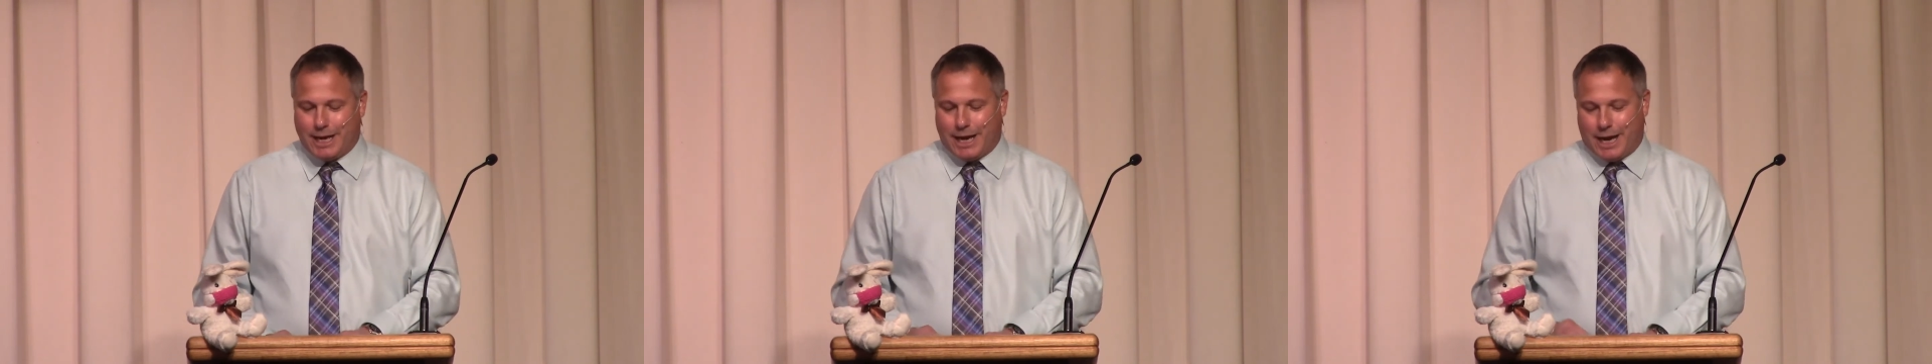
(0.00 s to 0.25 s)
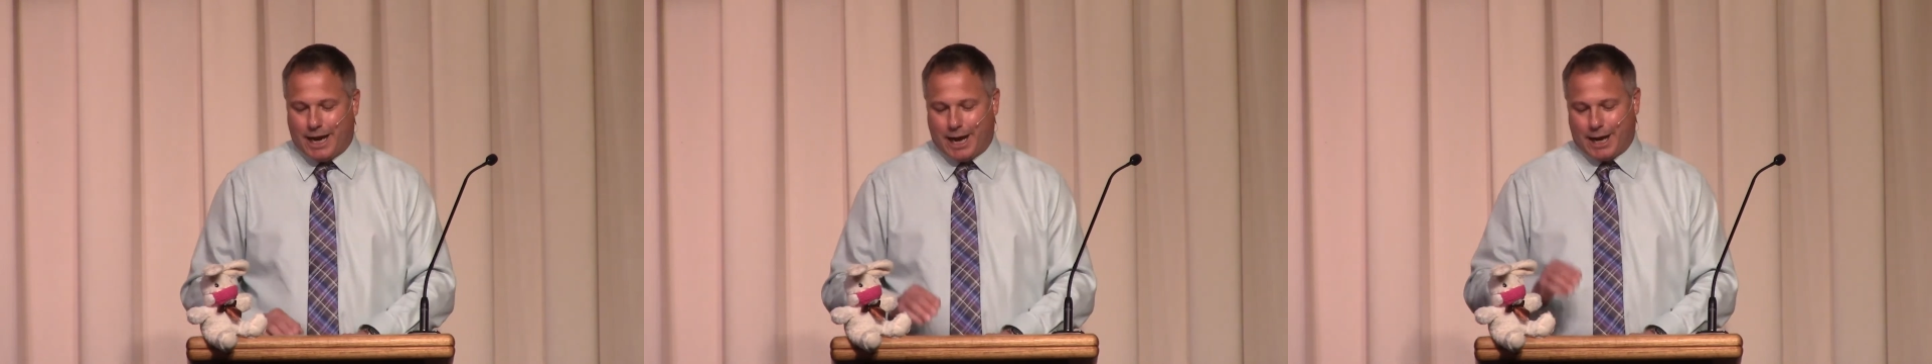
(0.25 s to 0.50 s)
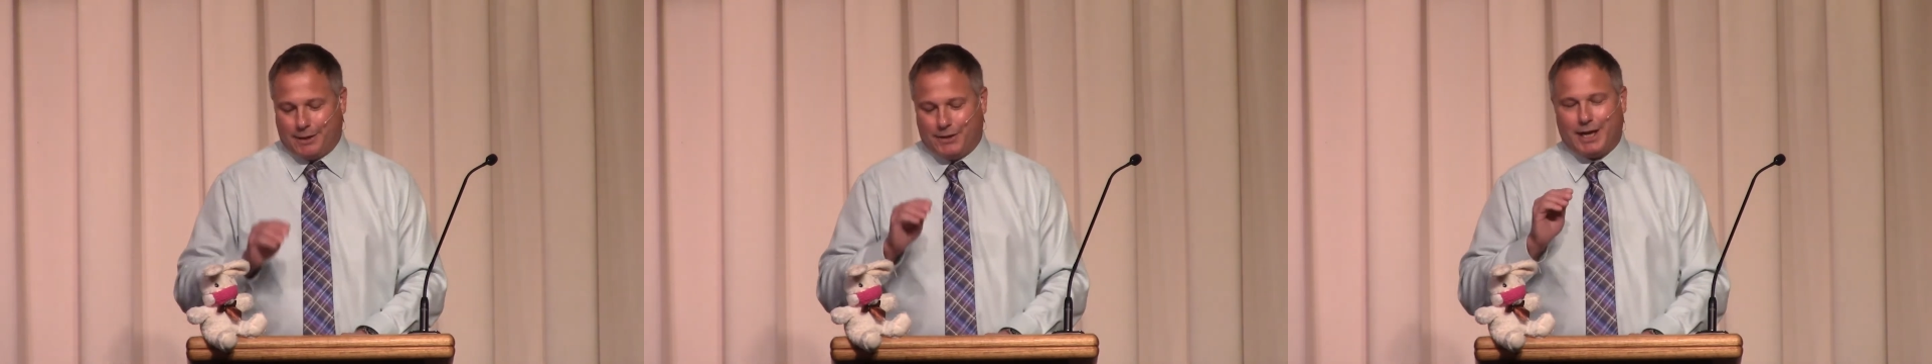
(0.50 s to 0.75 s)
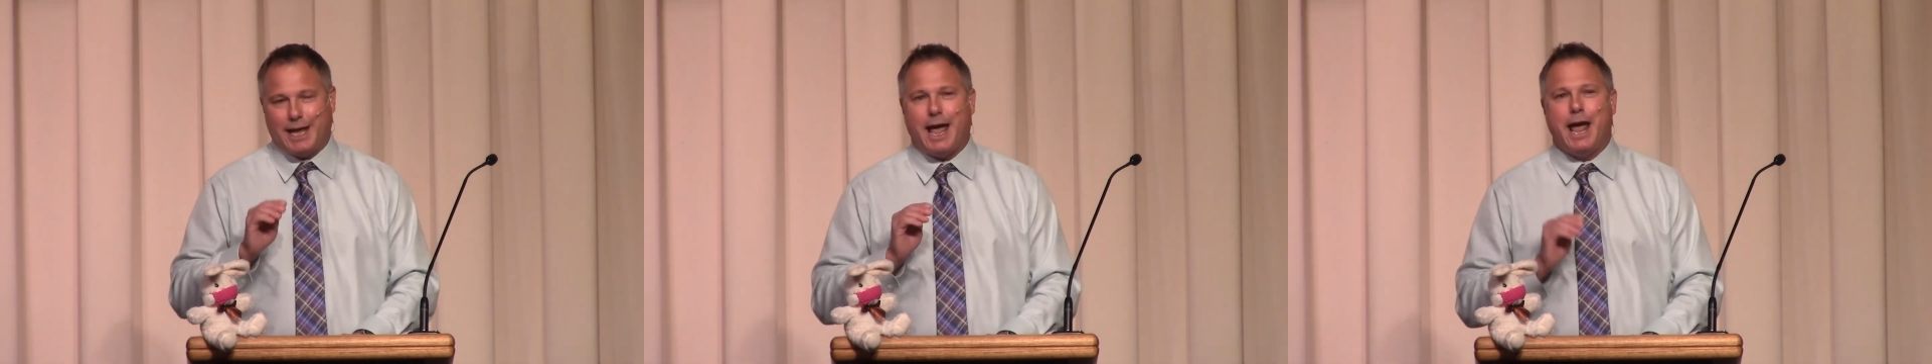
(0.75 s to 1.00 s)
And the
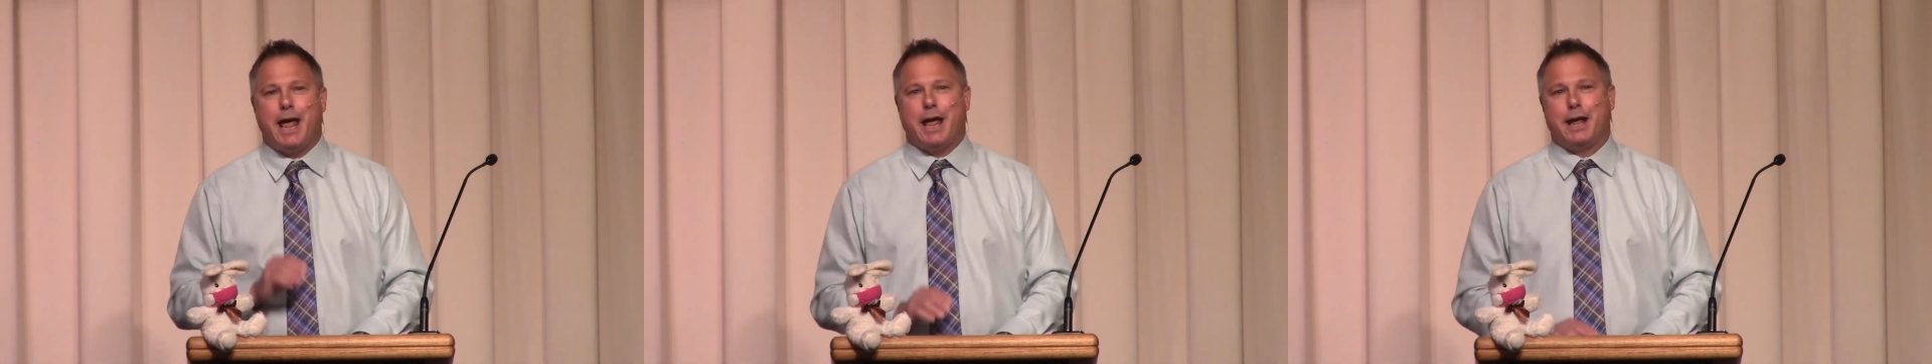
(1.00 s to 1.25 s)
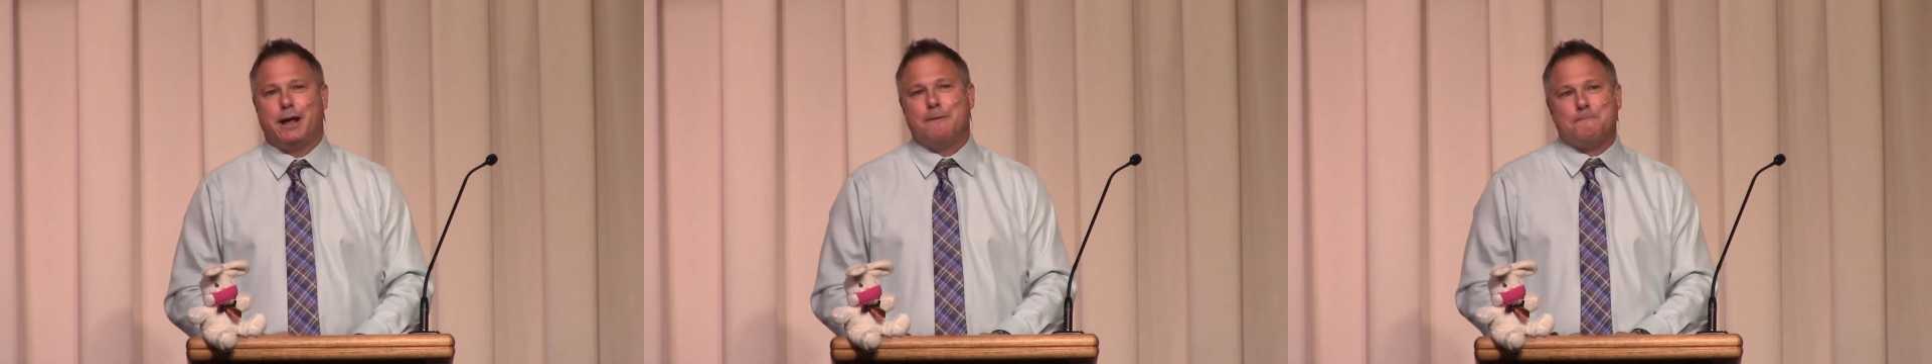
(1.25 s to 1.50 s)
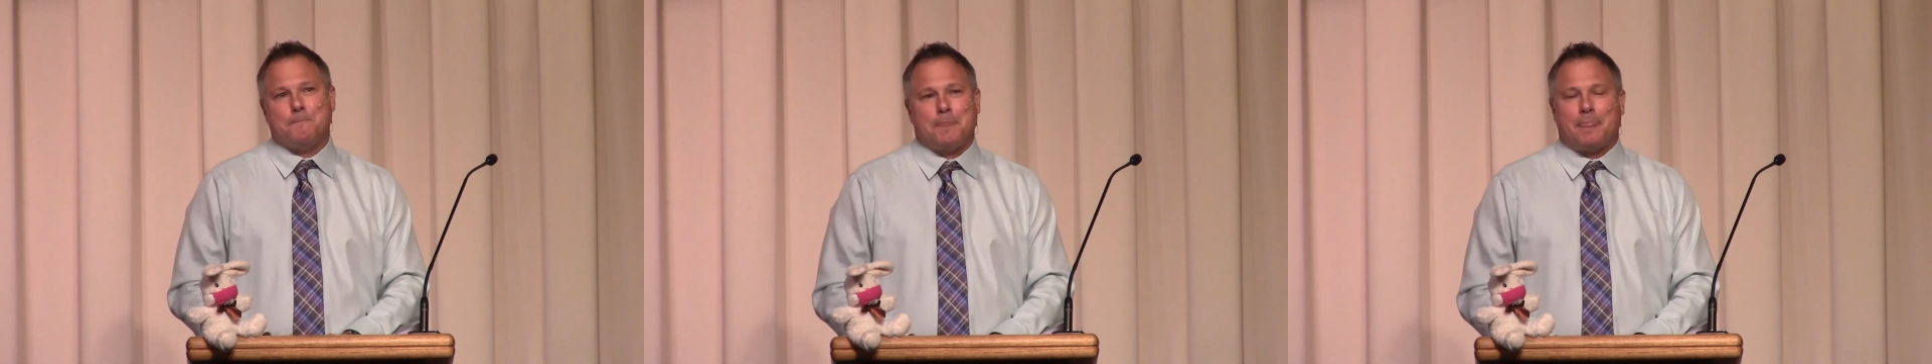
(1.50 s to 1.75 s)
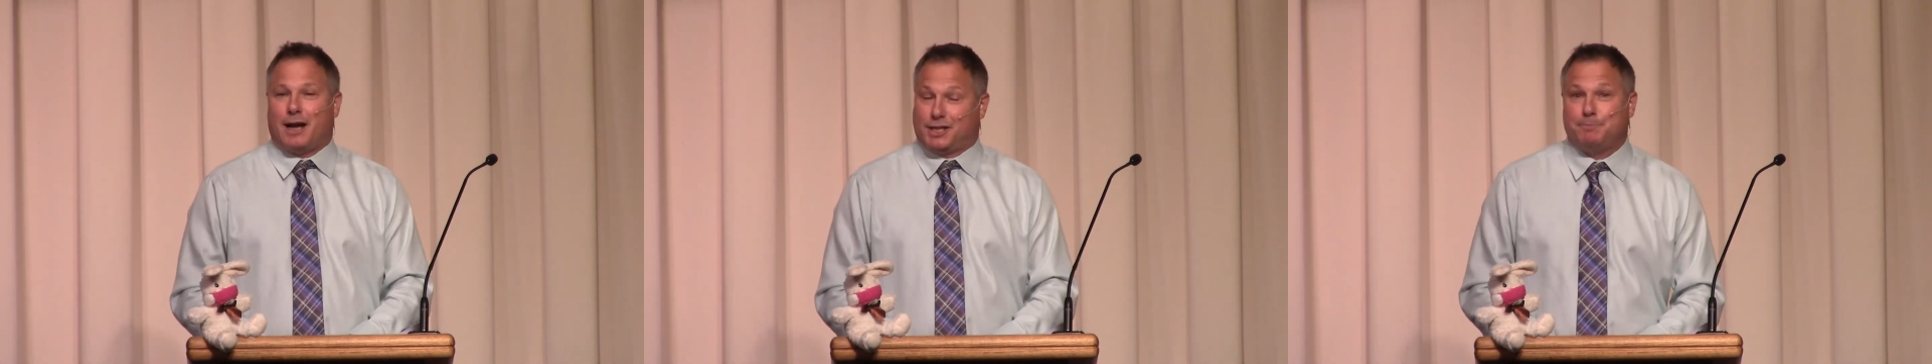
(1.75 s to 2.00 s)
K,
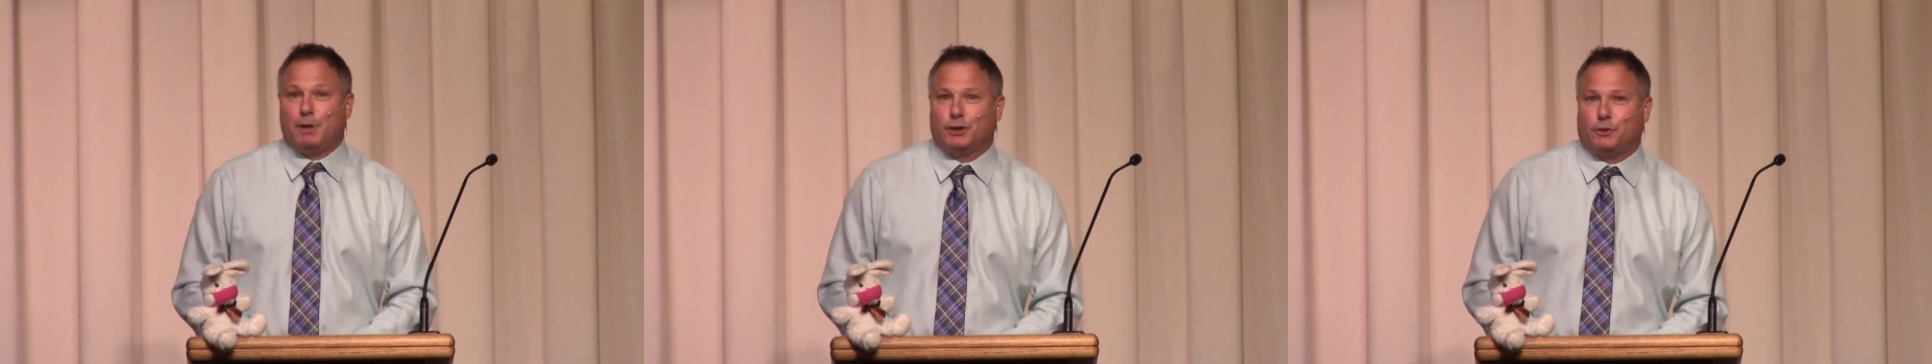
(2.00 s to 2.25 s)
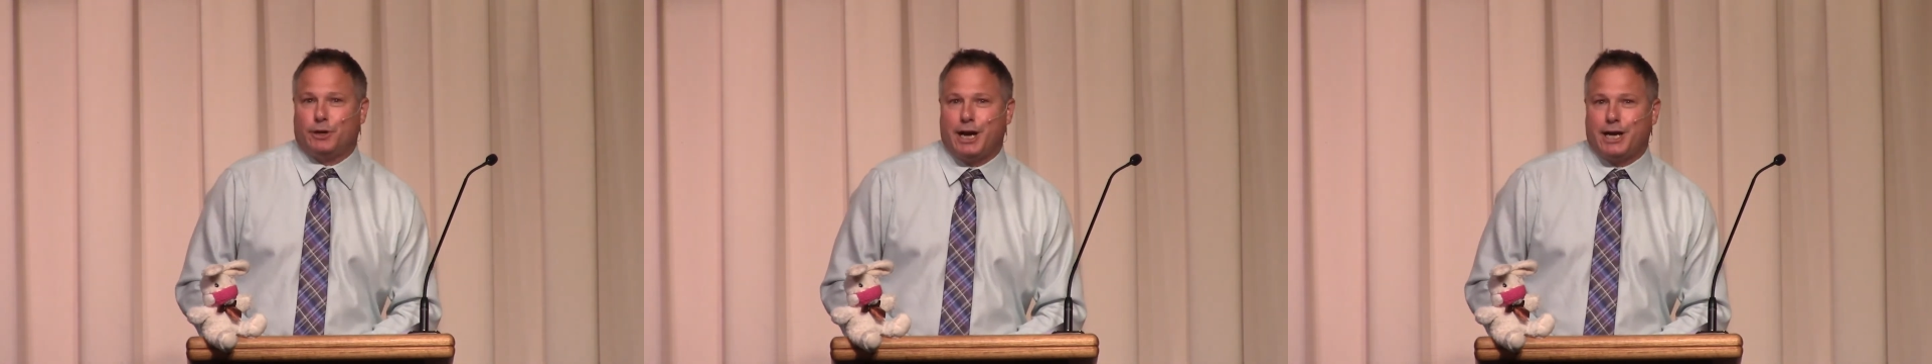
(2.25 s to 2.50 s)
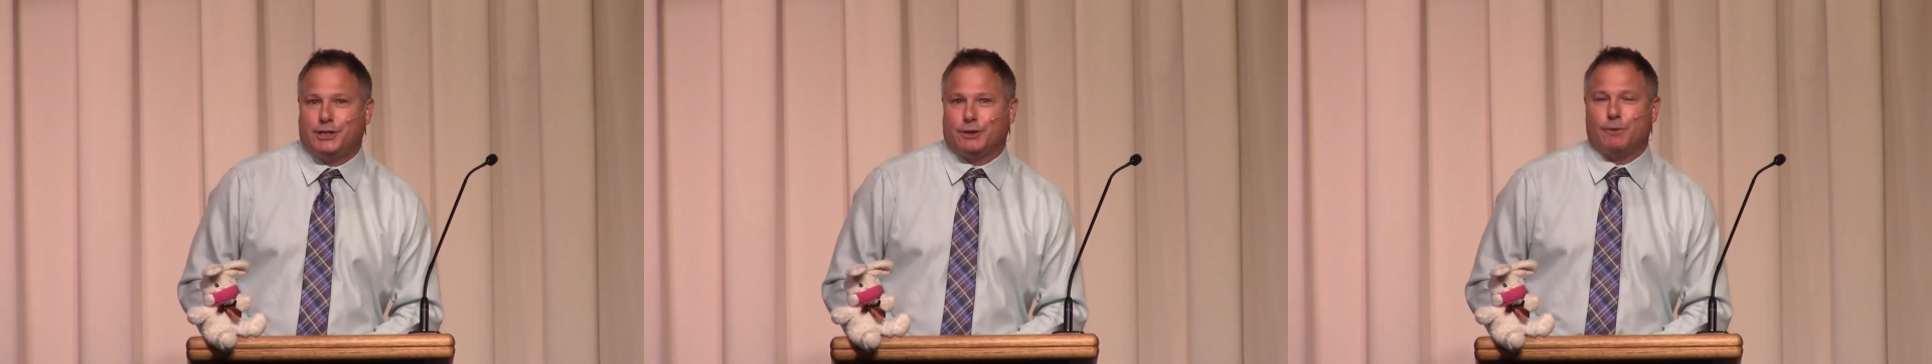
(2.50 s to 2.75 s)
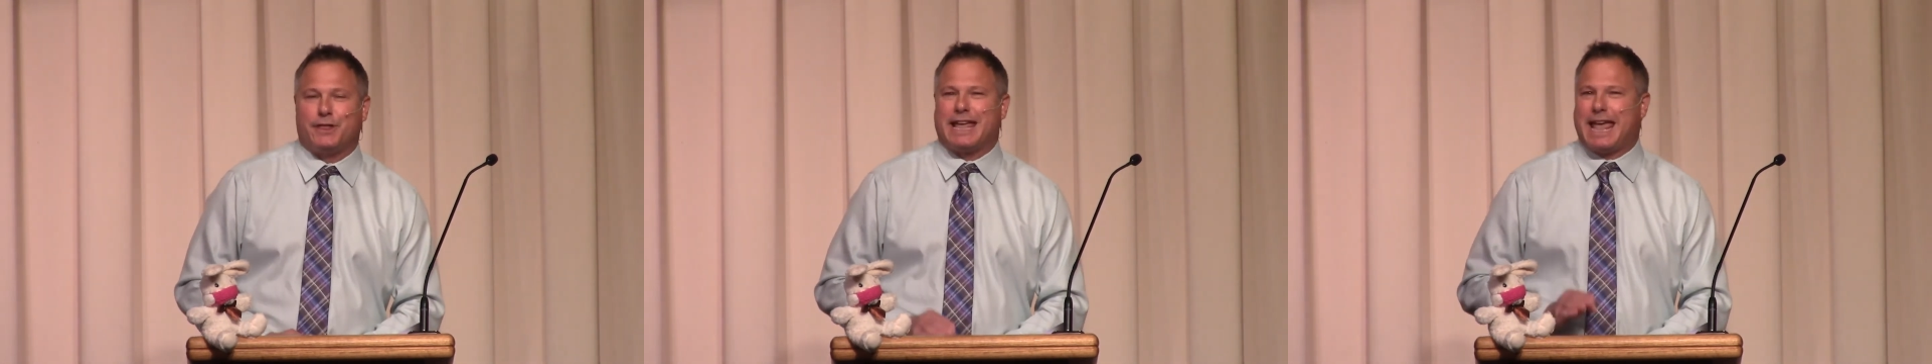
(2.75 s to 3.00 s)
I spelled creation
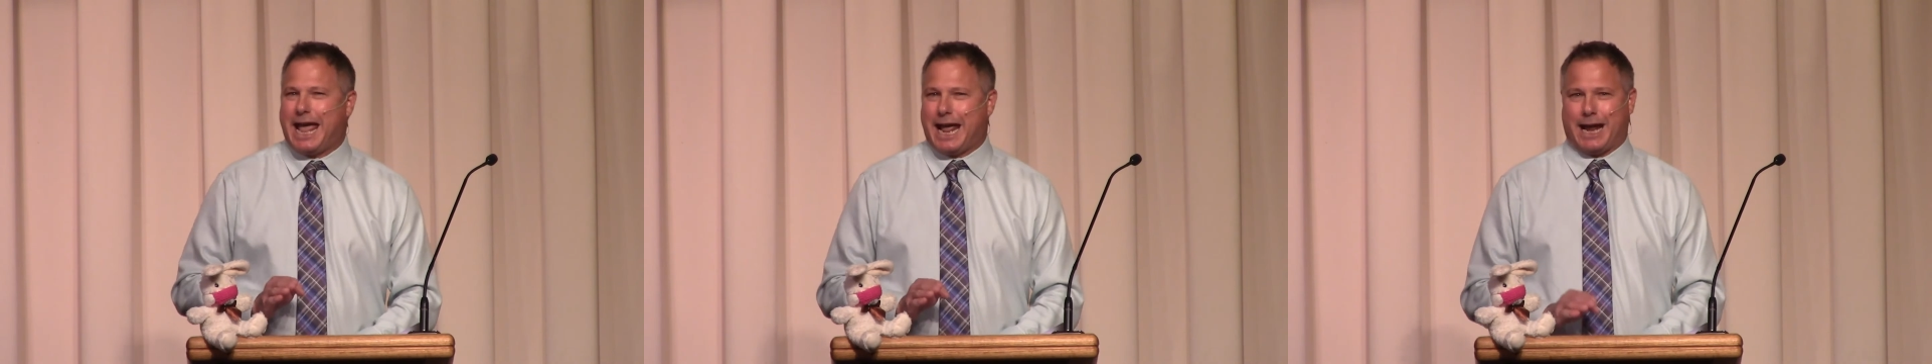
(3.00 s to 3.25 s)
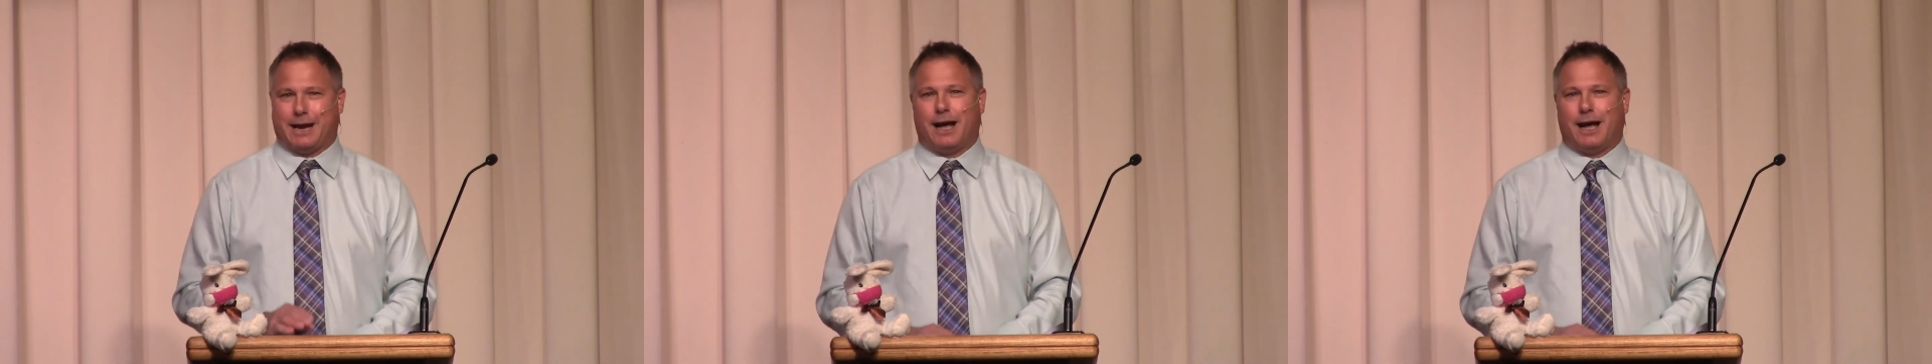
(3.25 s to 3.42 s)
with a K.